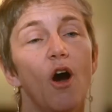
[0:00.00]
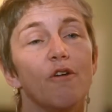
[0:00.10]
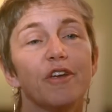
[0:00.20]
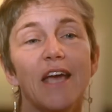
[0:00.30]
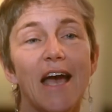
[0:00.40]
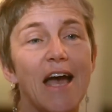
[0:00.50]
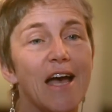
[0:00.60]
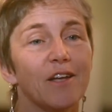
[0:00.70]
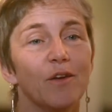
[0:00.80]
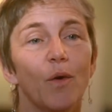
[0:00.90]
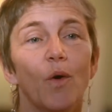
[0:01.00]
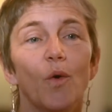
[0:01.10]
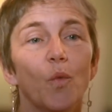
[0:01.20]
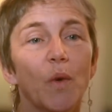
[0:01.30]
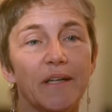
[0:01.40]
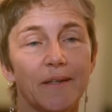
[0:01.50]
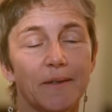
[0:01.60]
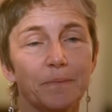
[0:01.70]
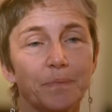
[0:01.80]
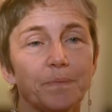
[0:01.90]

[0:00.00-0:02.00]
of can or will.